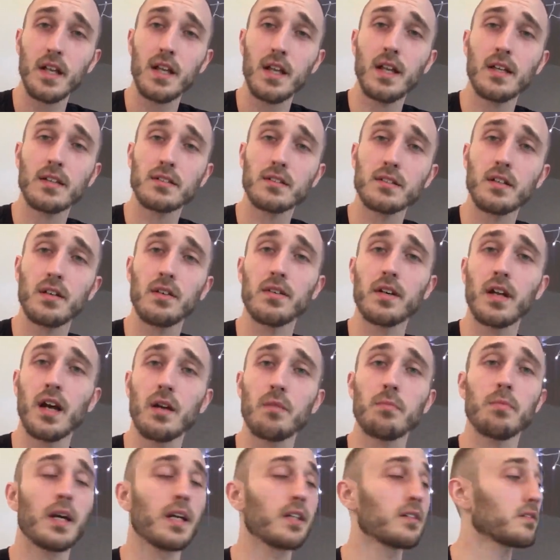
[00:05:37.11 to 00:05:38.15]
And so, not
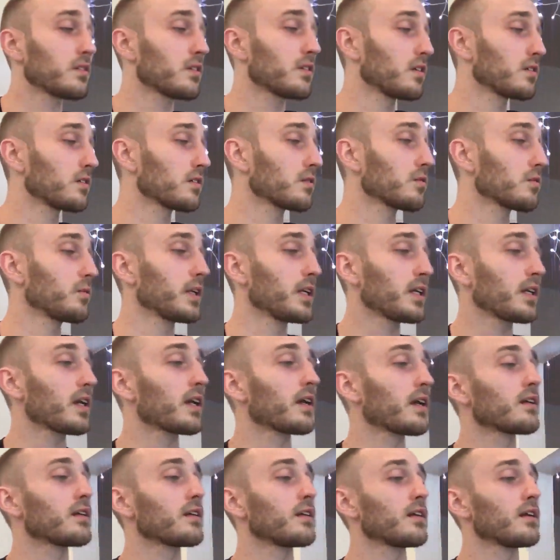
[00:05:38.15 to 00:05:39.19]
a bad start to the
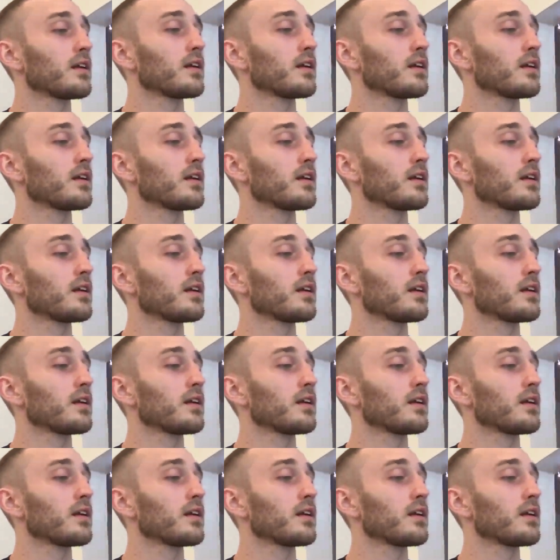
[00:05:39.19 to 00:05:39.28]
weekend.